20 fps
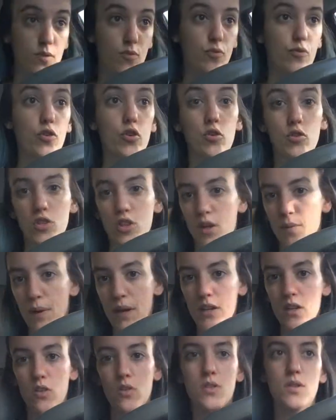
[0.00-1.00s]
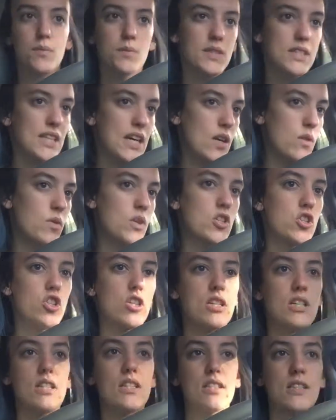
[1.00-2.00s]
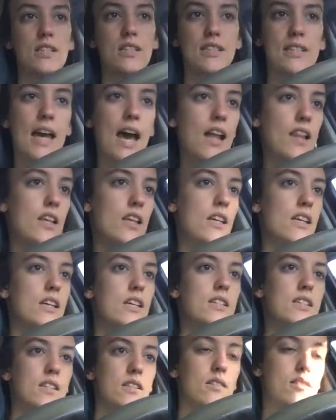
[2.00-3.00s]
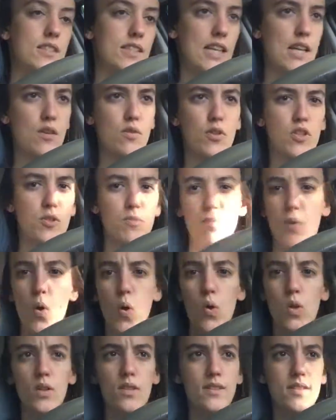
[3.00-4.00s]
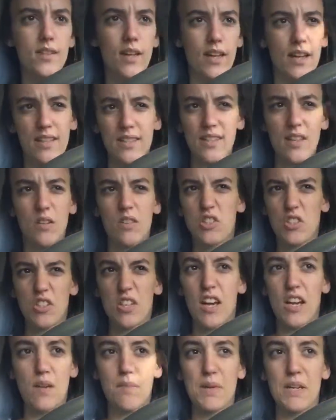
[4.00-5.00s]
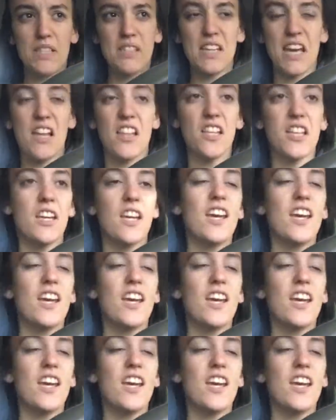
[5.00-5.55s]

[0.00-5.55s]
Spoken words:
some food to their menu, some sandwiches and salads and sandwich bowls. I guess that would just kind of be a salad.